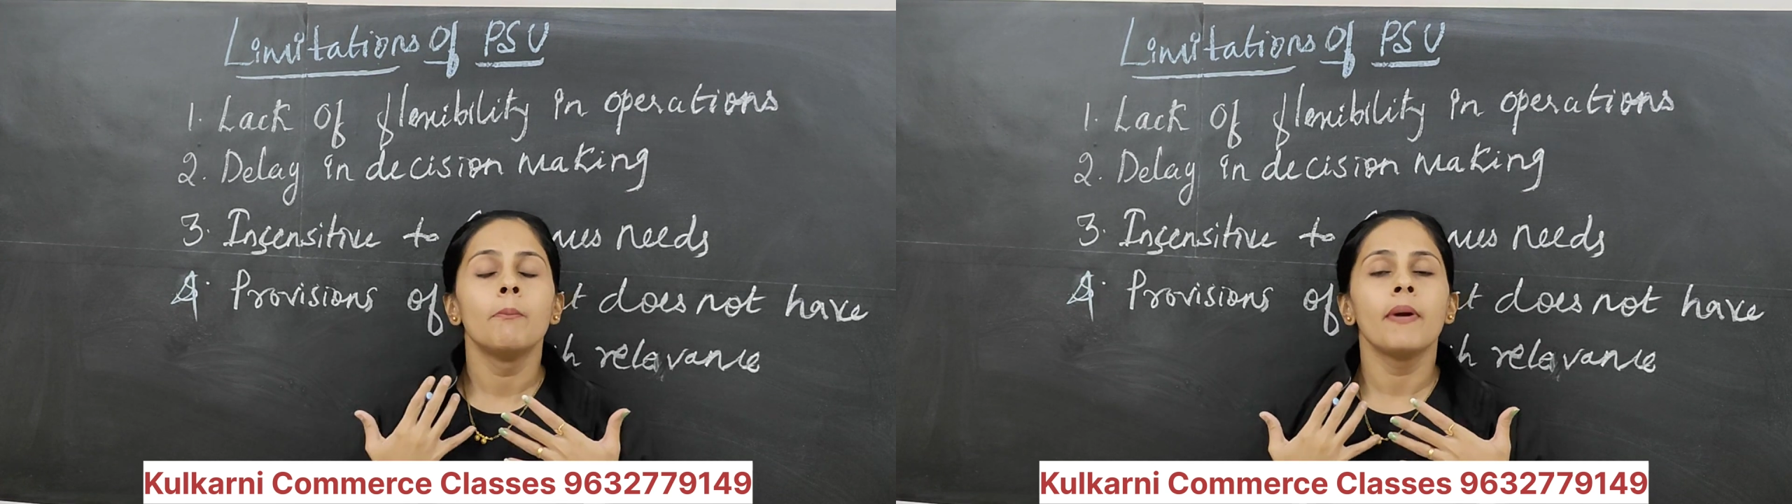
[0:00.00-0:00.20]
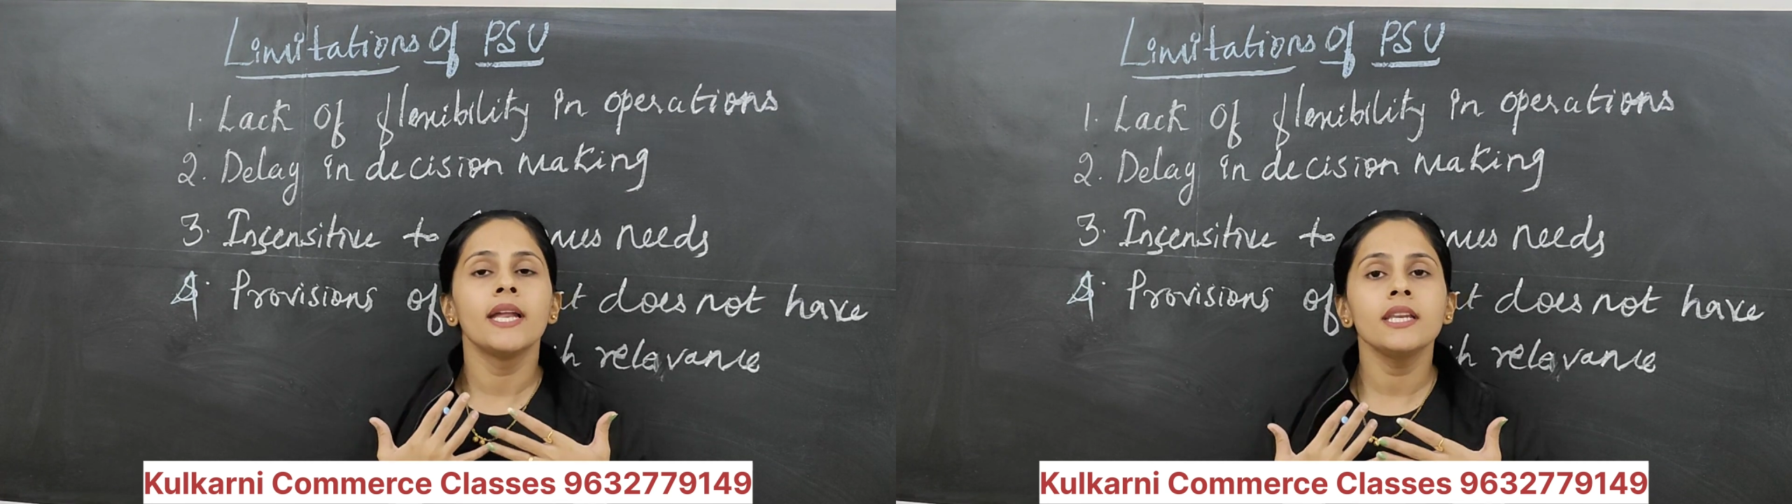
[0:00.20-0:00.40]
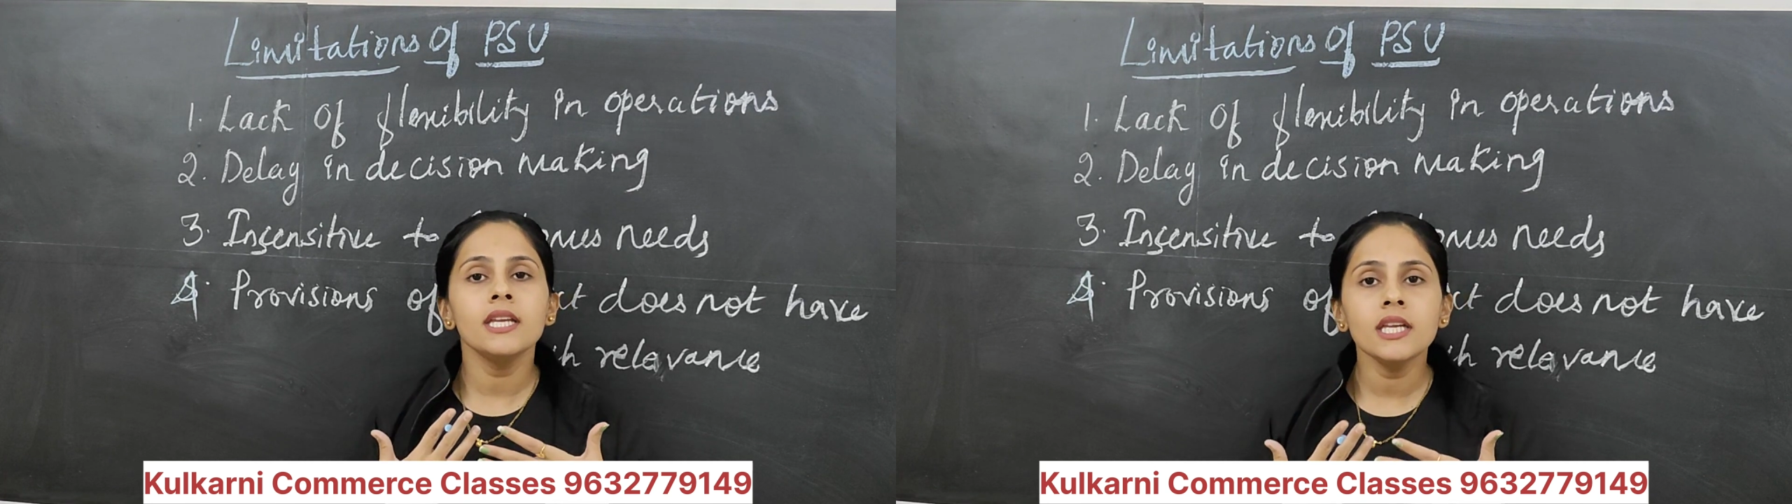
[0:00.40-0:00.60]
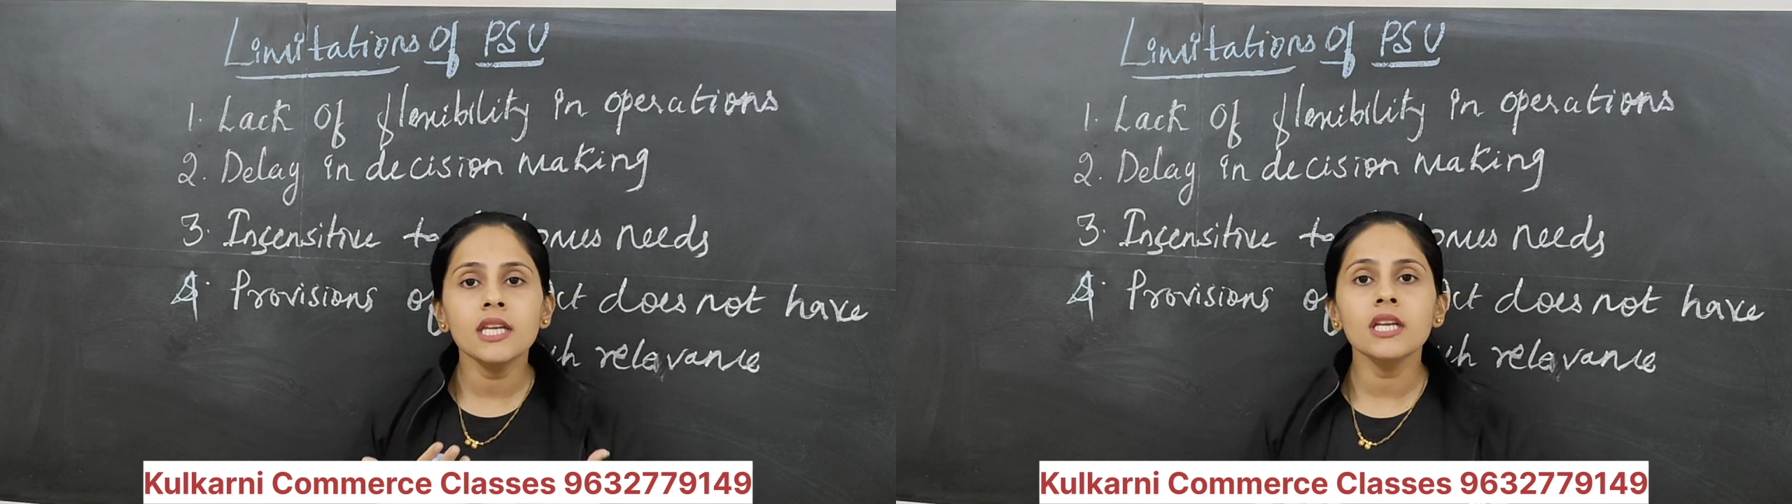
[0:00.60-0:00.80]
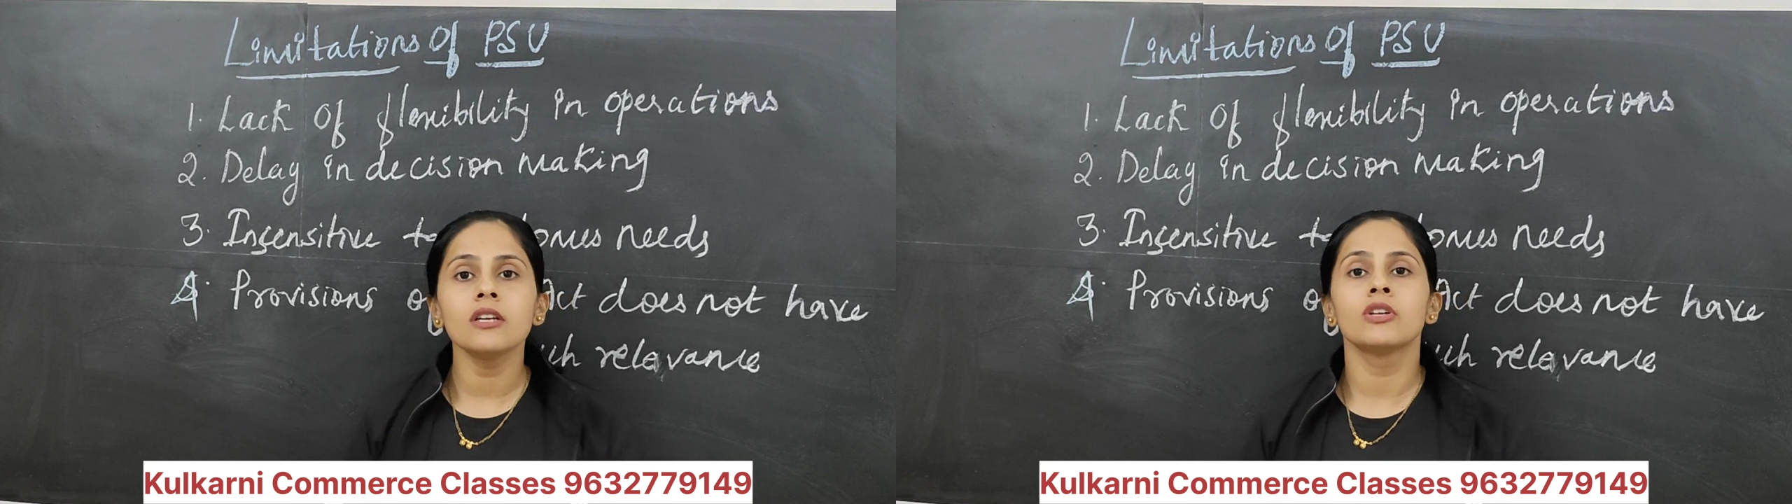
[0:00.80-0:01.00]

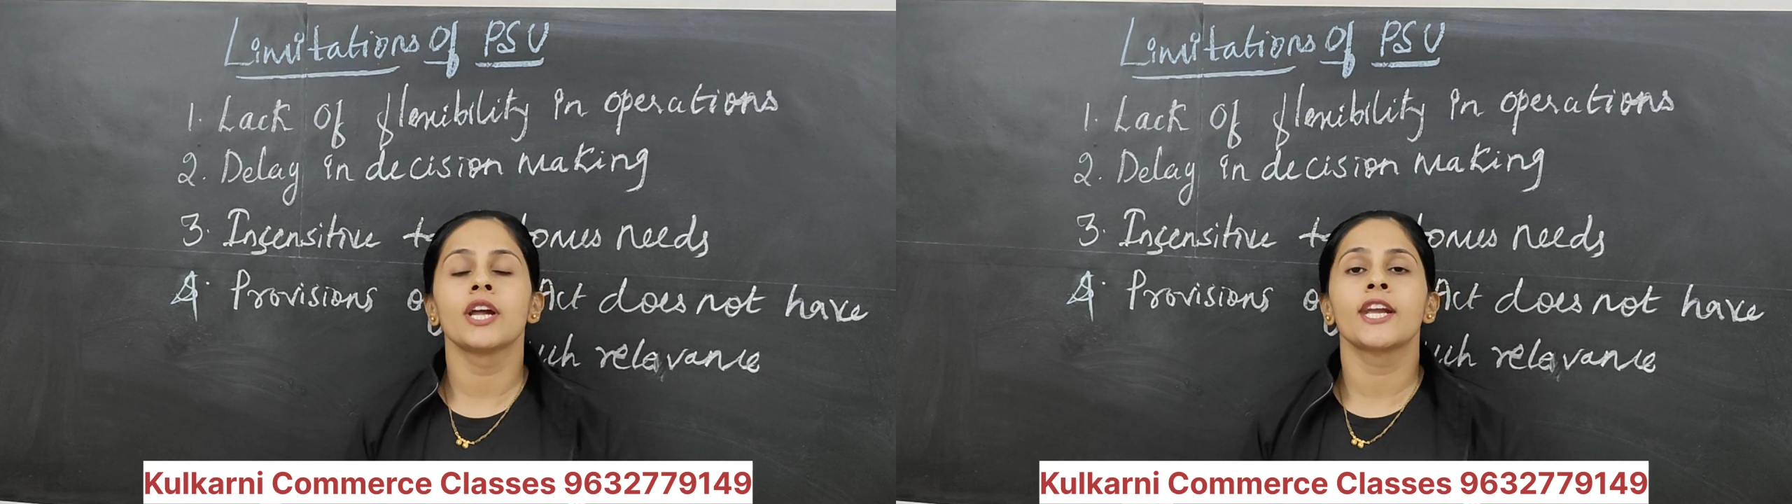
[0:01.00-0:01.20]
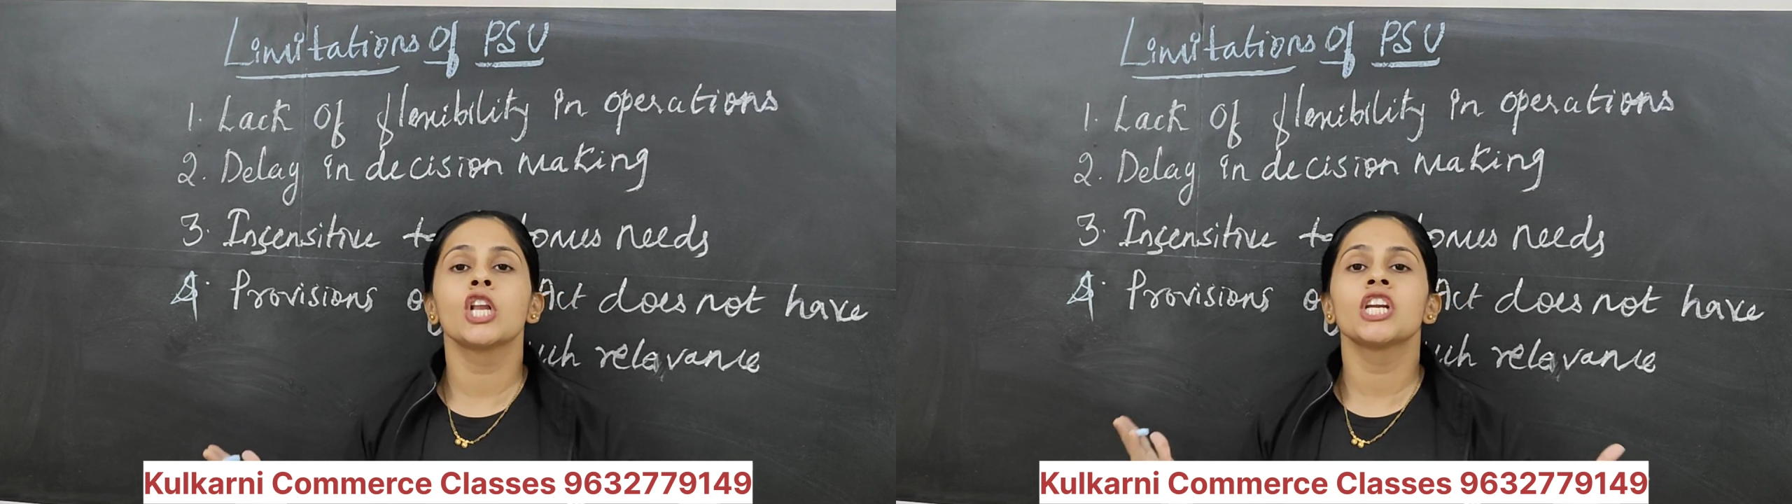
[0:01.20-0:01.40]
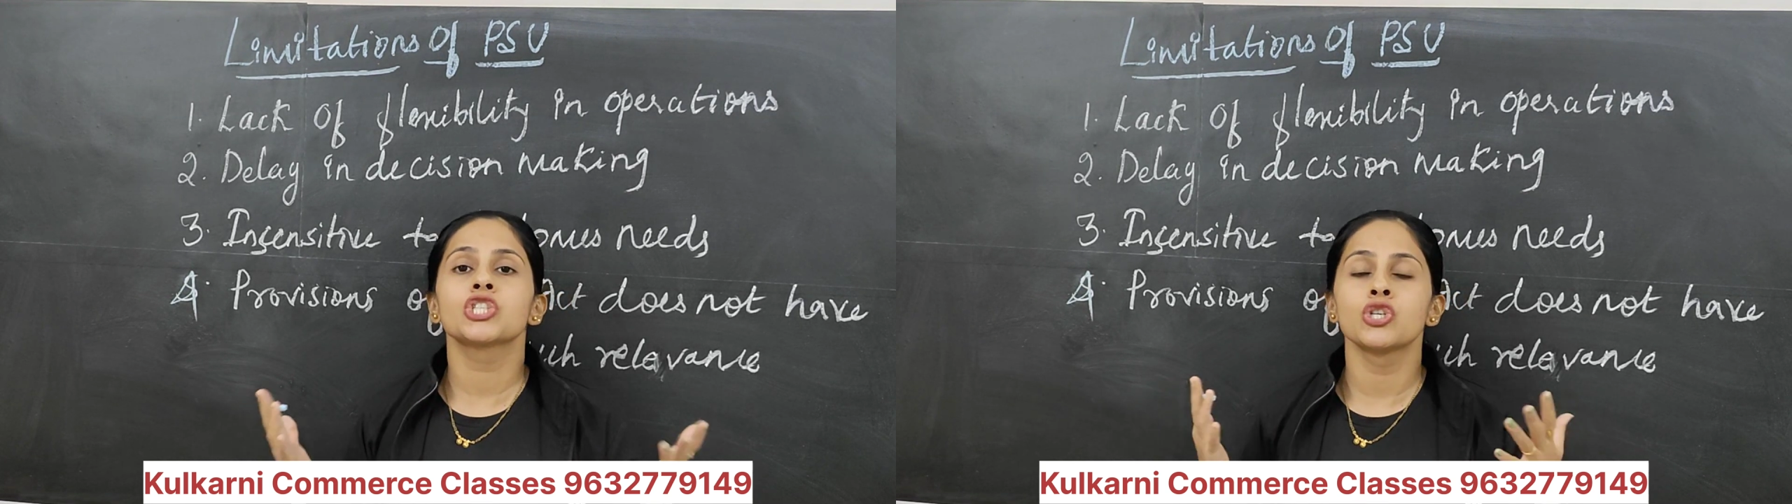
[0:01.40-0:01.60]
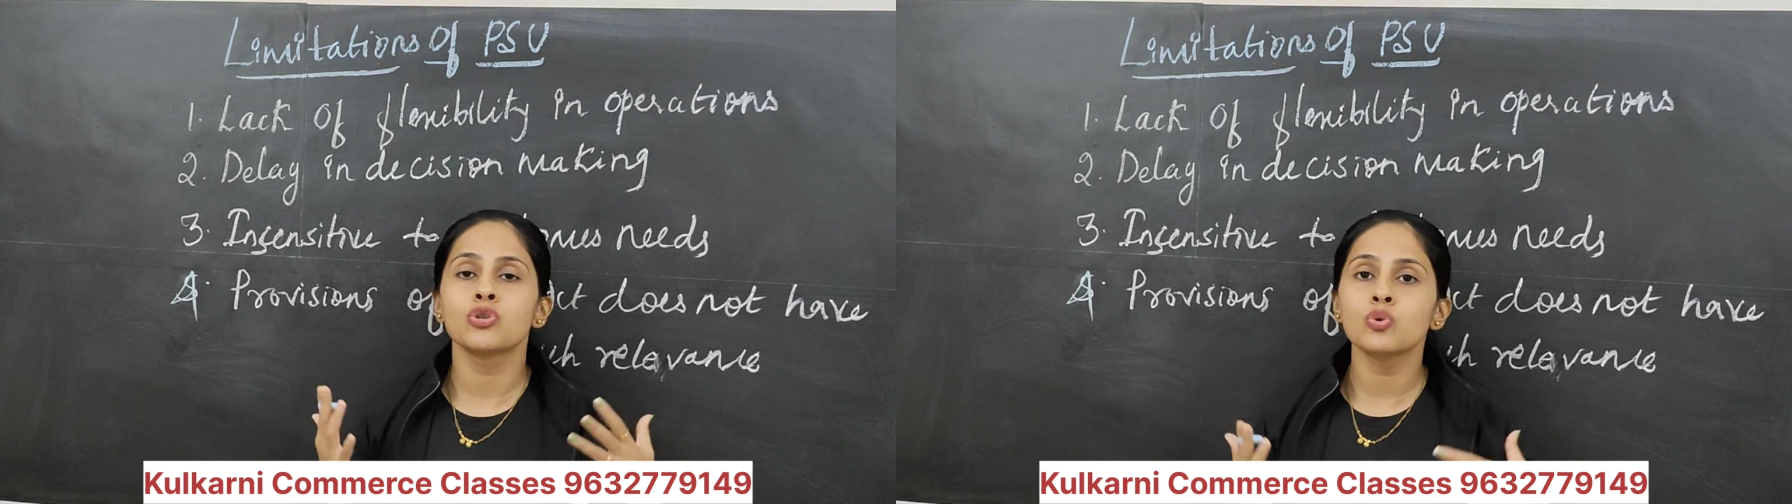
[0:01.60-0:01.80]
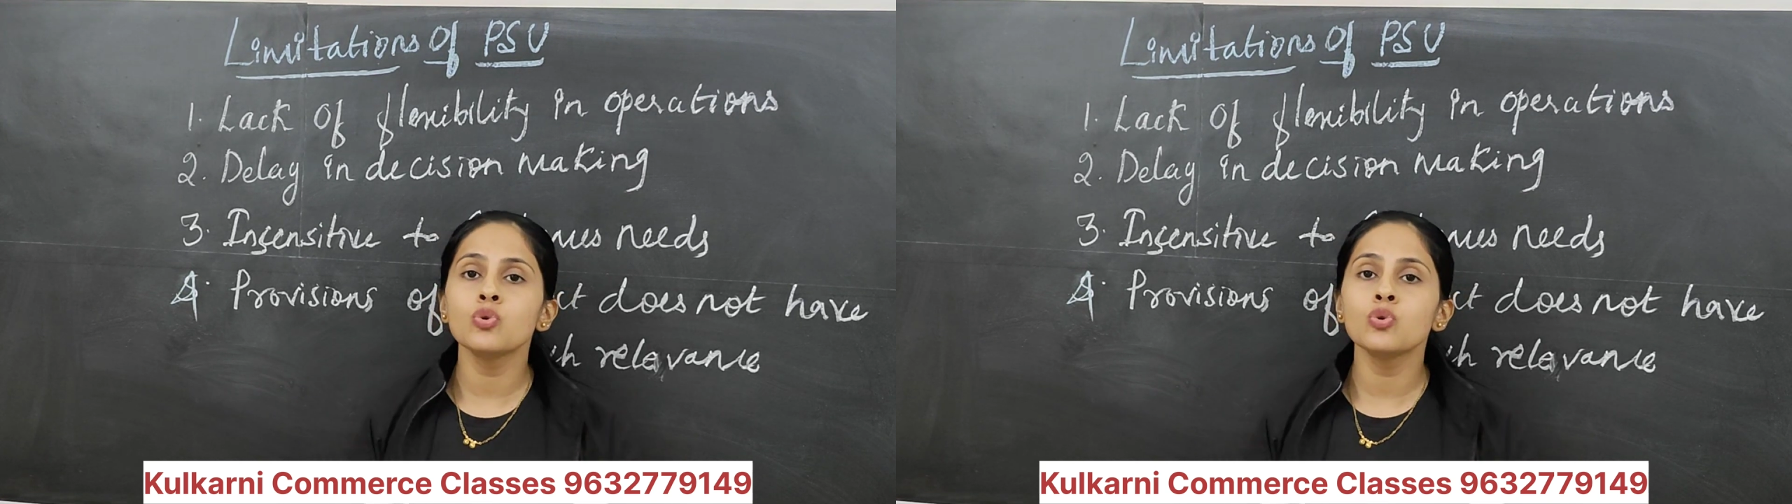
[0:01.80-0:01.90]
Many regulations,